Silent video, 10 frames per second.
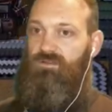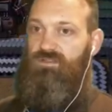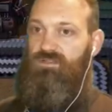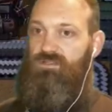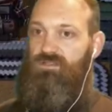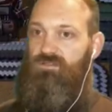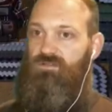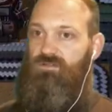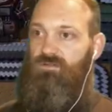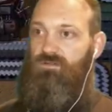
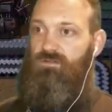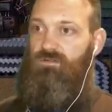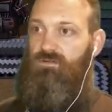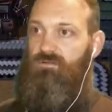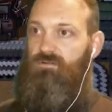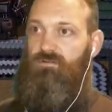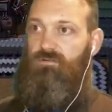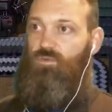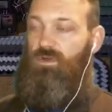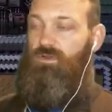steel
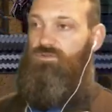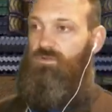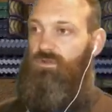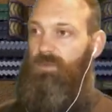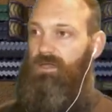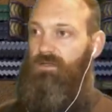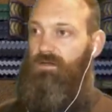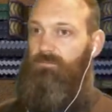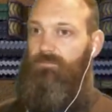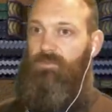well and truly backing up.